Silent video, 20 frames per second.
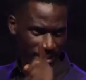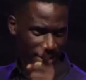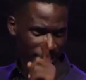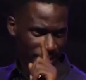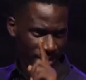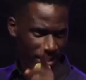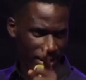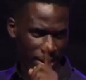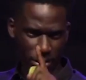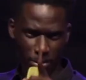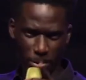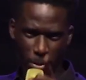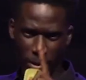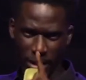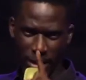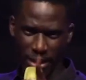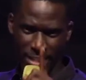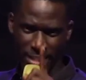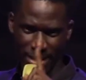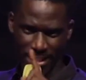This is
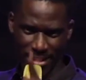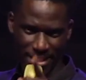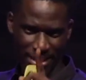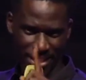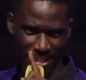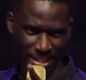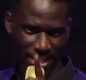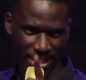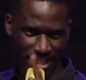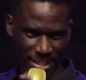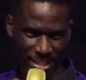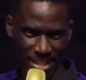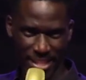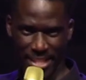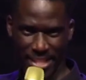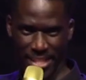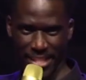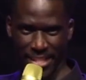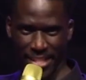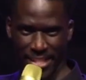Goliath.
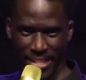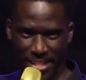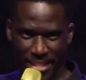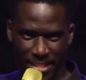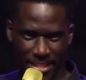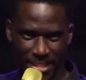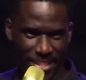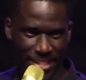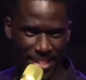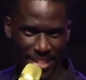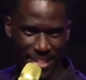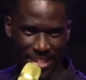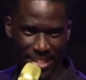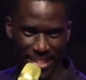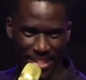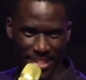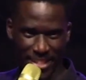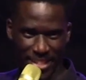Eh?